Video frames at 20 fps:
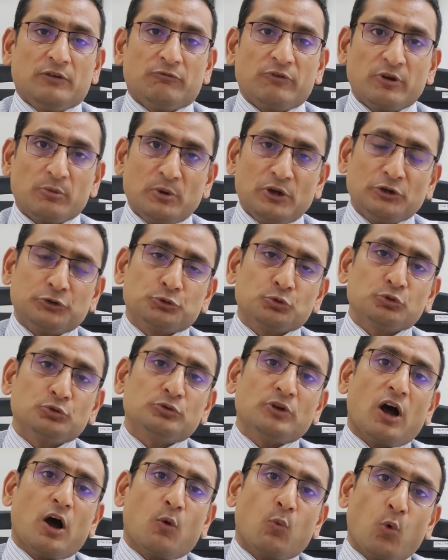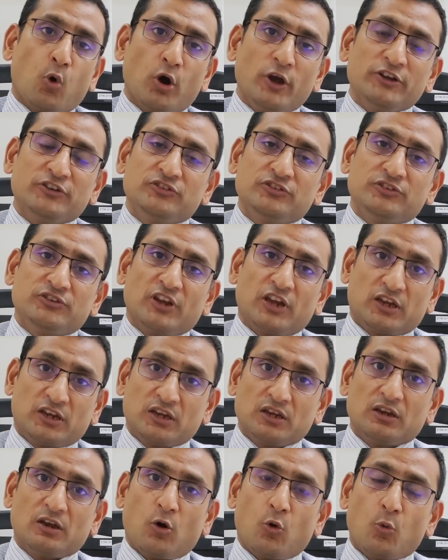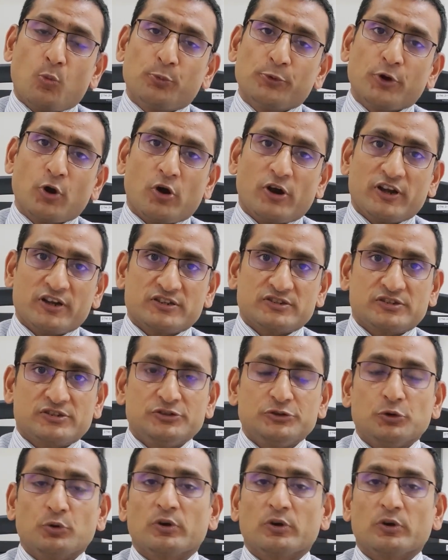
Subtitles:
Females should avoid taking opioids